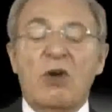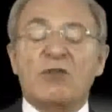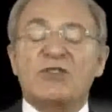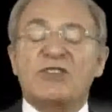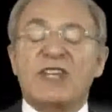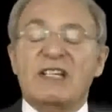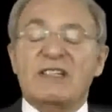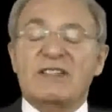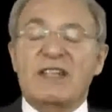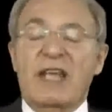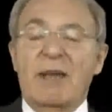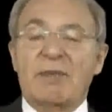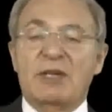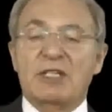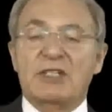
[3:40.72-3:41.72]
of cells
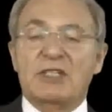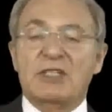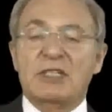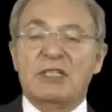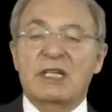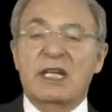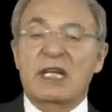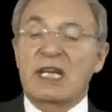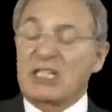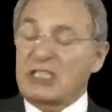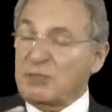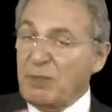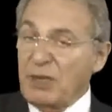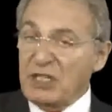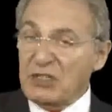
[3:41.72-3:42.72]
damage,
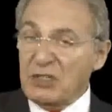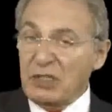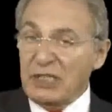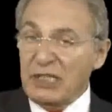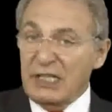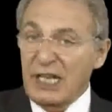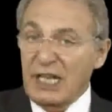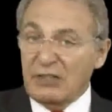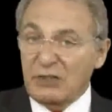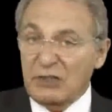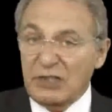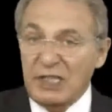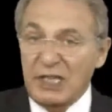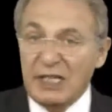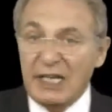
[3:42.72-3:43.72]
especially at the
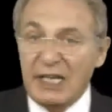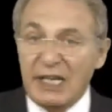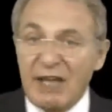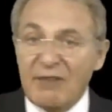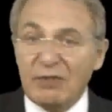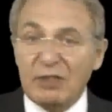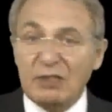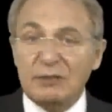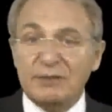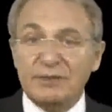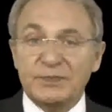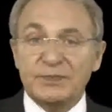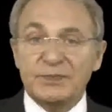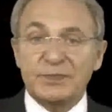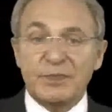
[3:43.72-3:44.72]
DNA level.
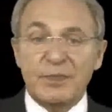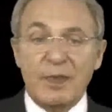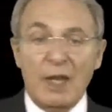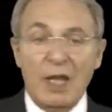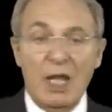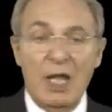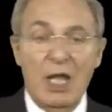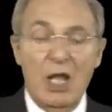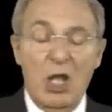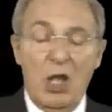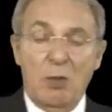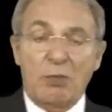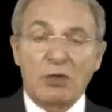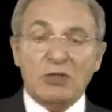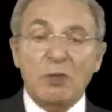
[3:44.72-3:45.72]

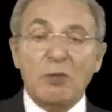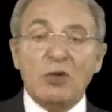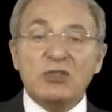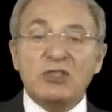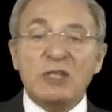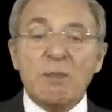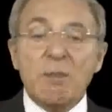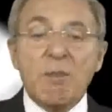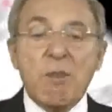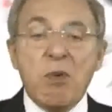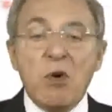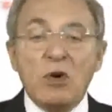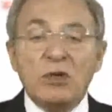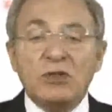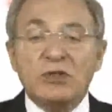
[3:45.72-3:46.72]
But the most
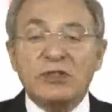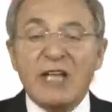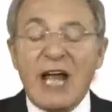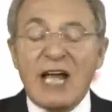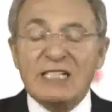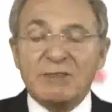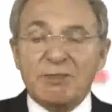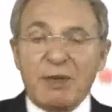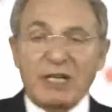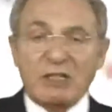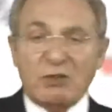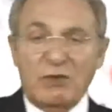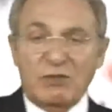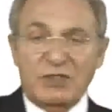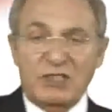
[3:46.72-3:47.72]
important
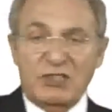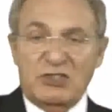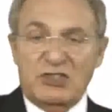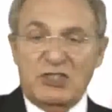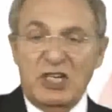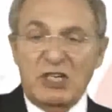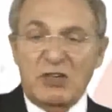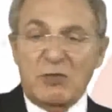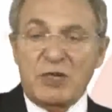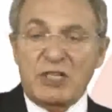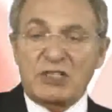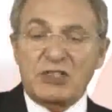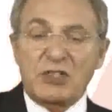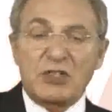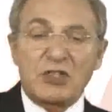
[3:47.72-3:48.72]
aspect of this
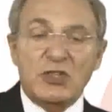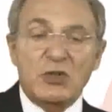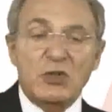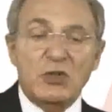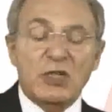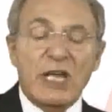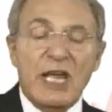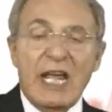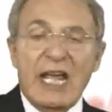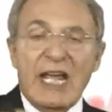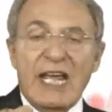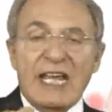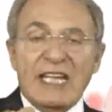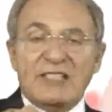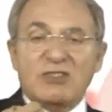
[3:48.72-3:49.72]
Generation Young
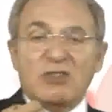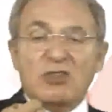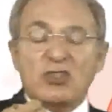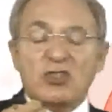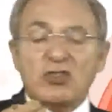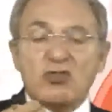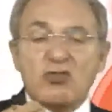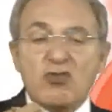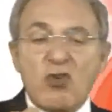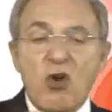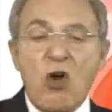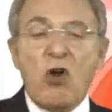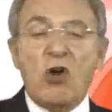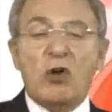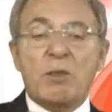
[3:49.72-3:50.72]
is the
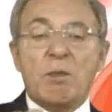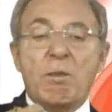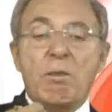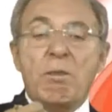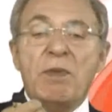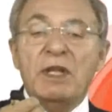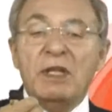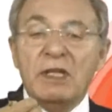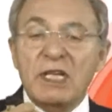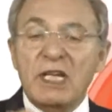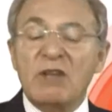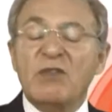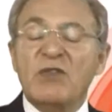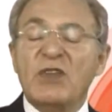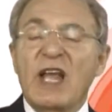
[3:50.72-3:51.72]
strong
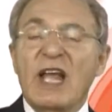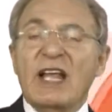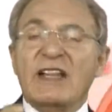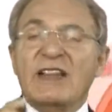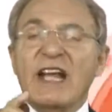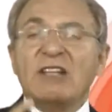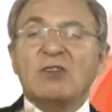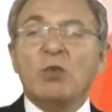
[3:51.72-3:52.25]
belief that